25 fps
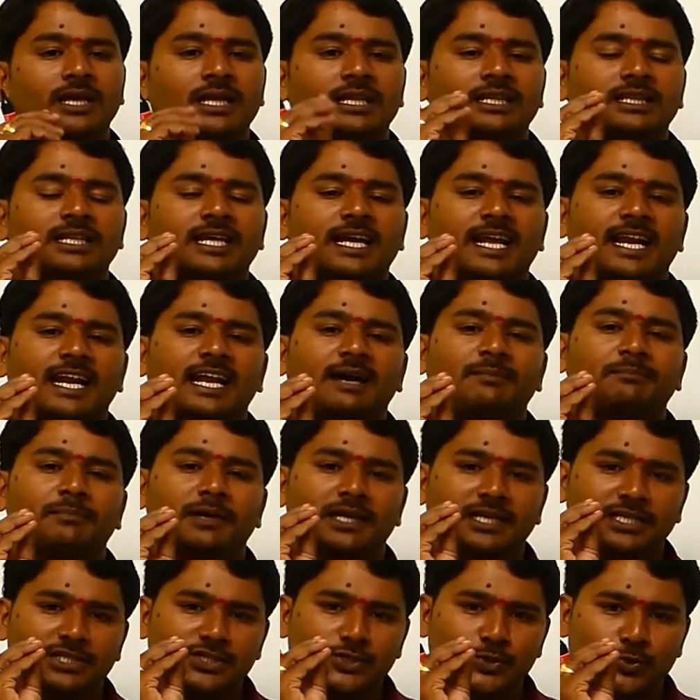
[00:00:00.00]
Their number
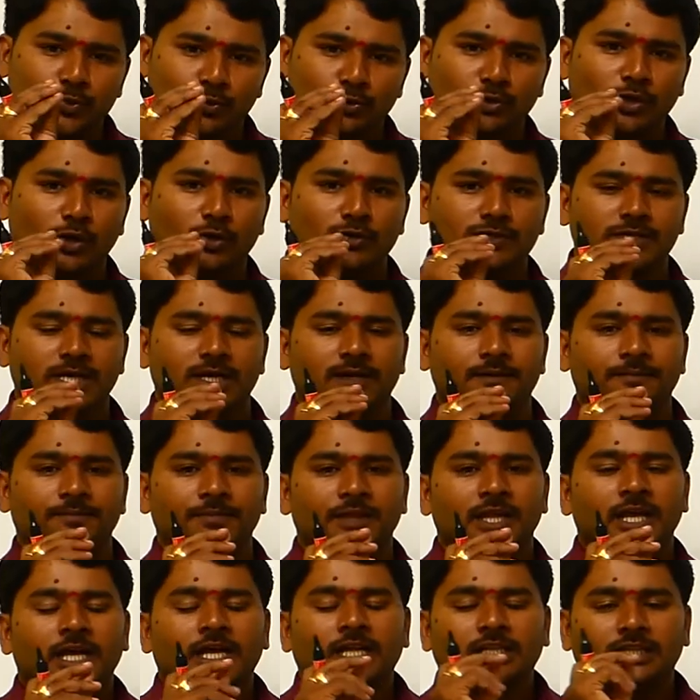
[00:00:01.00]
is two thousand.
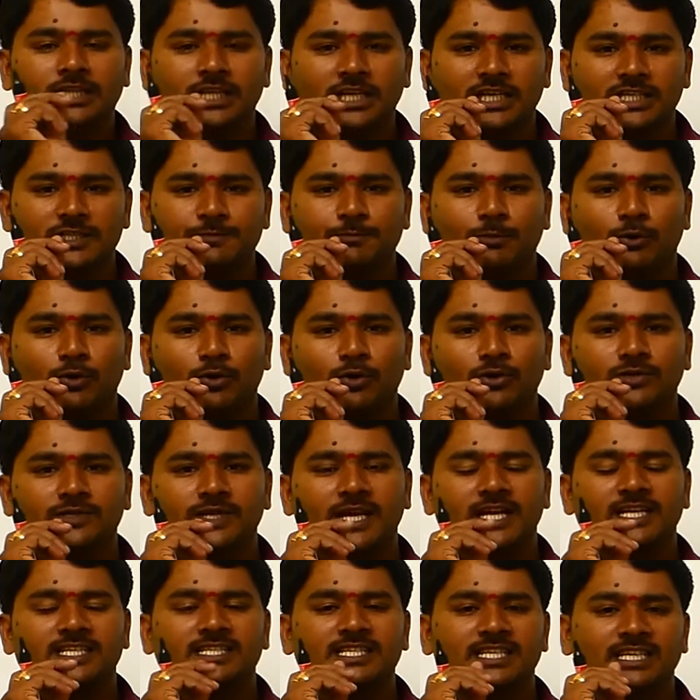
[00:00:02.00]
These
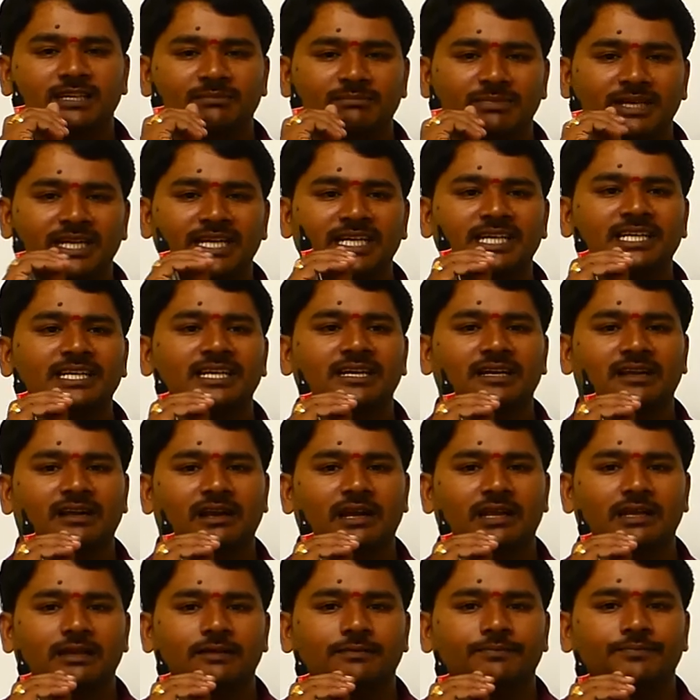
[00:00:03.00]
sporozoites
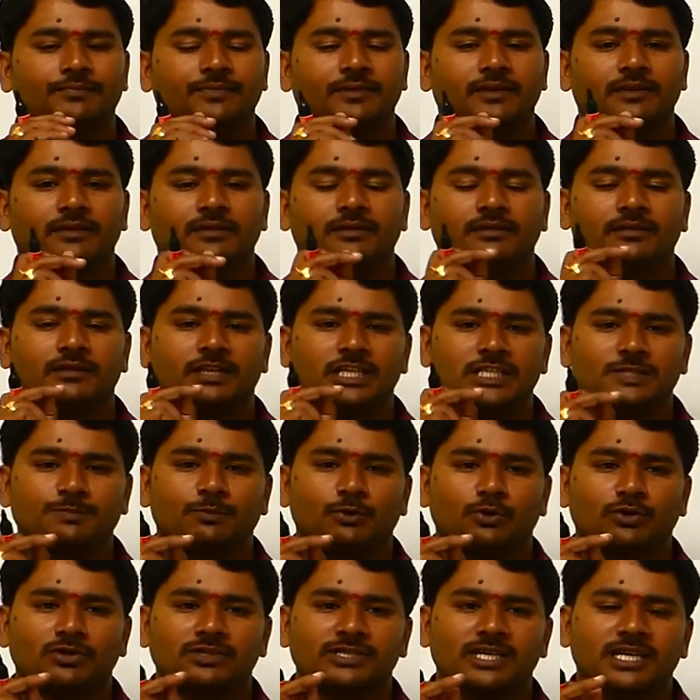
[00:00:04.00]
immediately, these
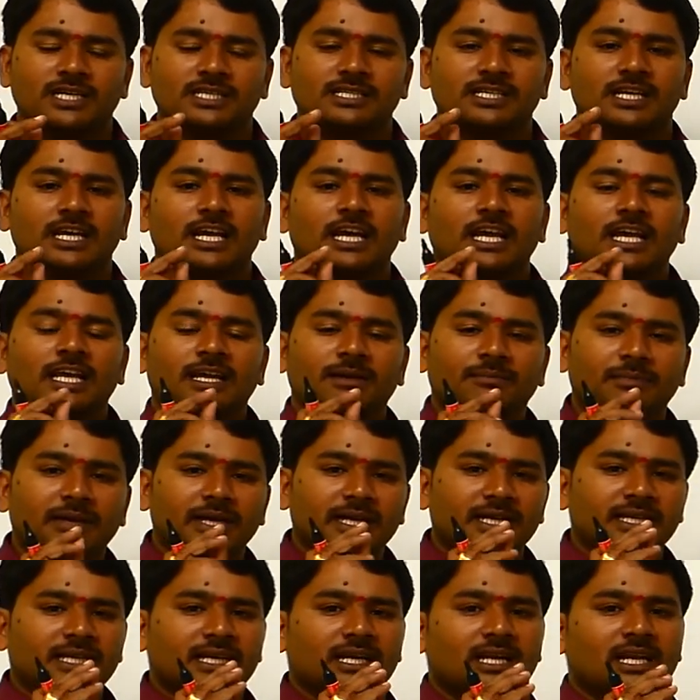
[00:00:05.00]
sporozoites
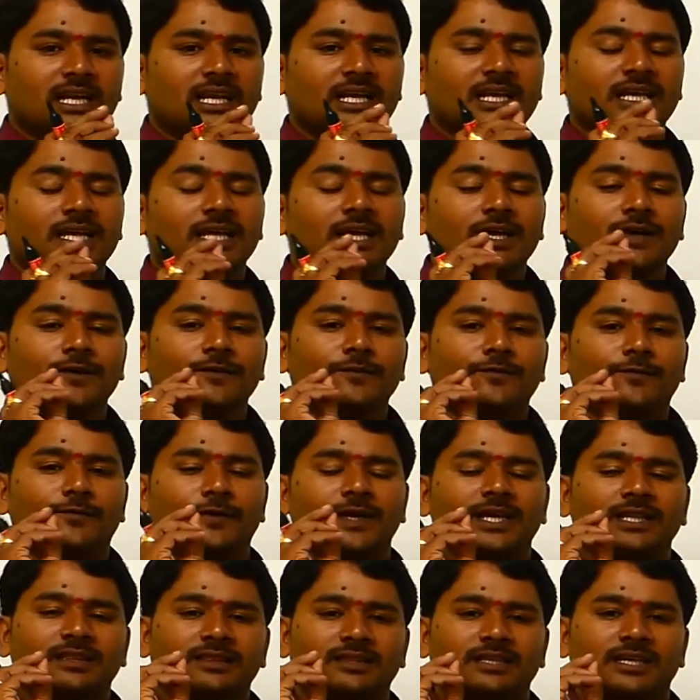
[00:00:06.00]
immediately
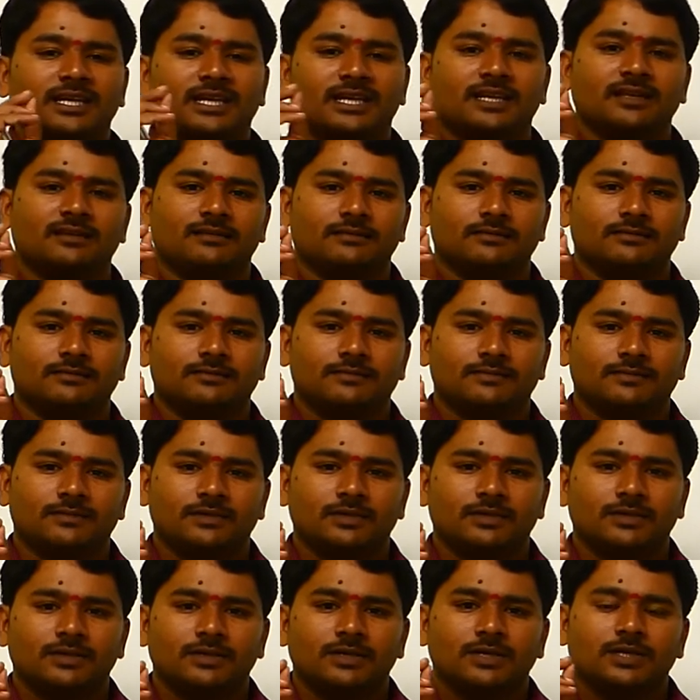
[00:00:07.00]
within,
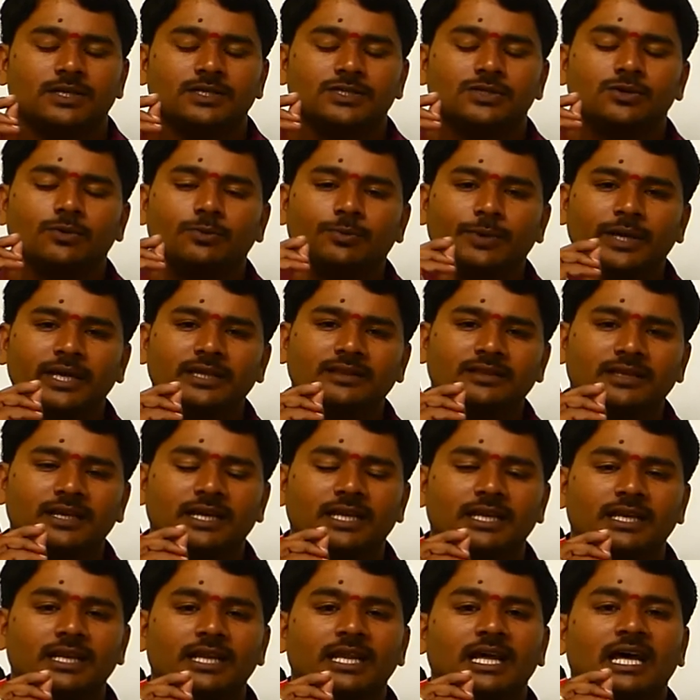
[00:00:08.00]
so
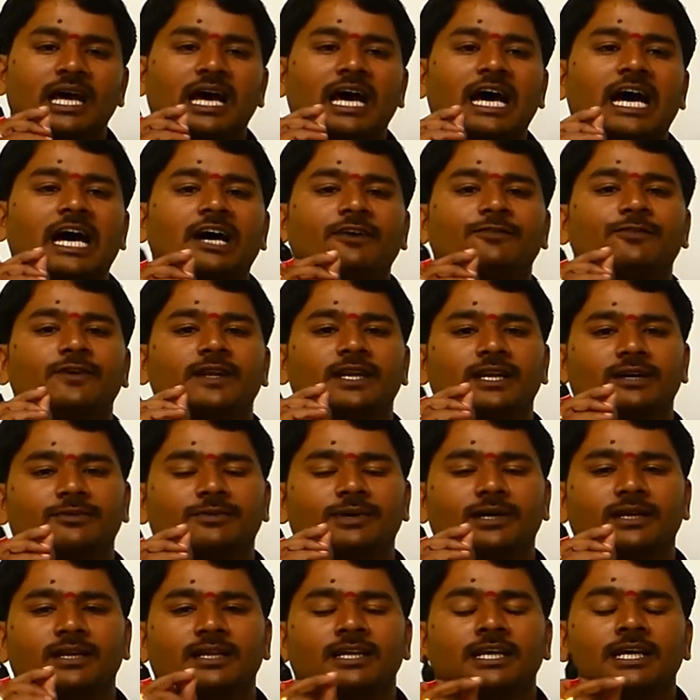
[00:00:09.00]
within half an
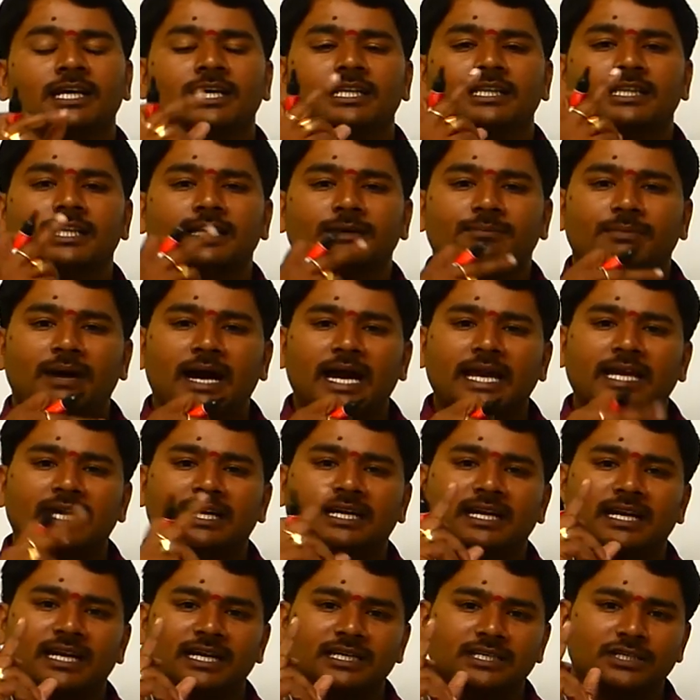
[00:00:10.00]
hour, they
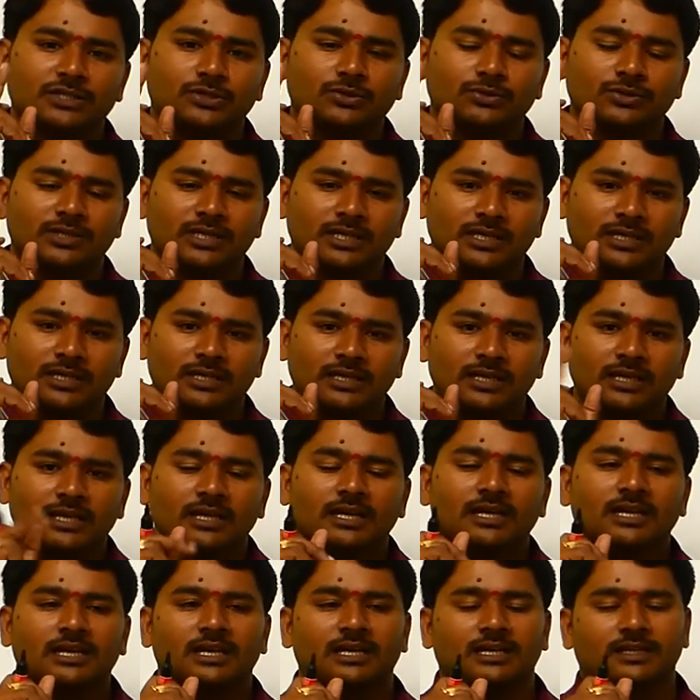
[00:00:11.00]
migrate to the
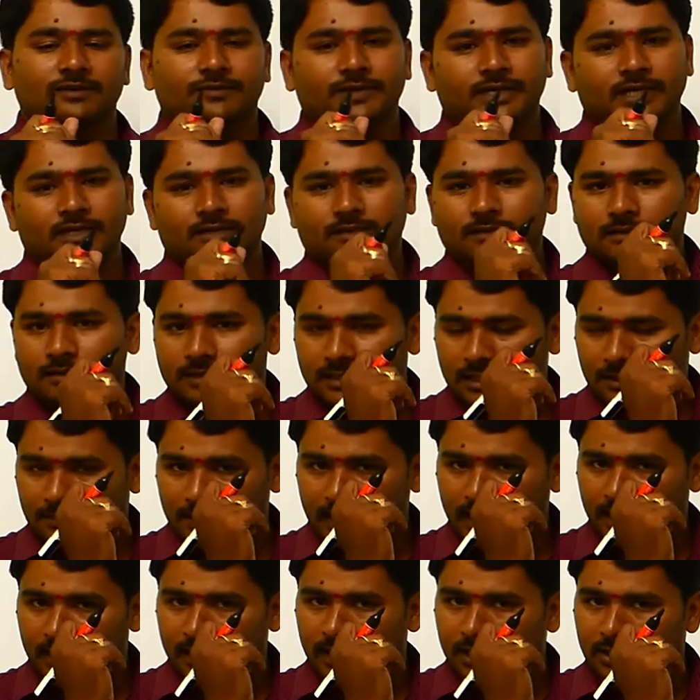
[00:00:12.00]
liver. They
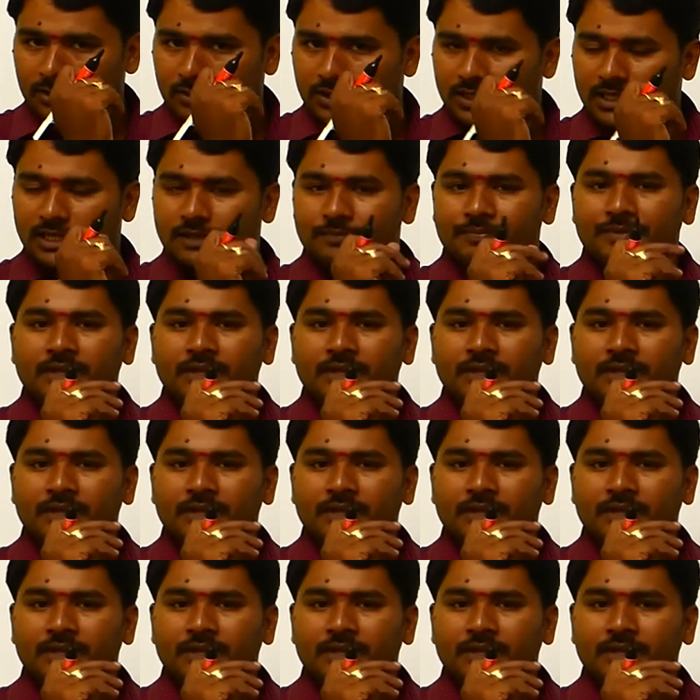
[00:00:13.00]
migrate to the